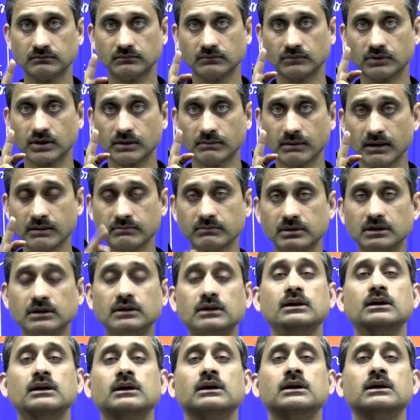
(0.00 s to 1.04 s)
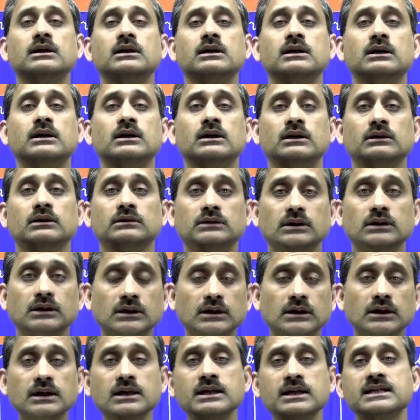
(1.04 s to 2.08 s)
Remember,
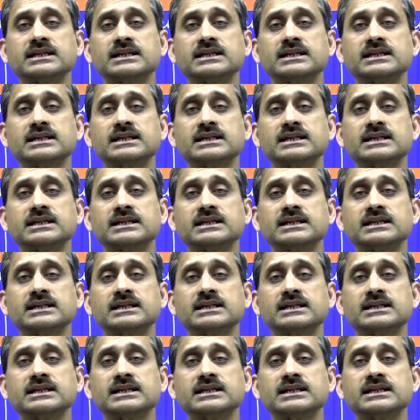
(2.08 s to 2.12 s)
the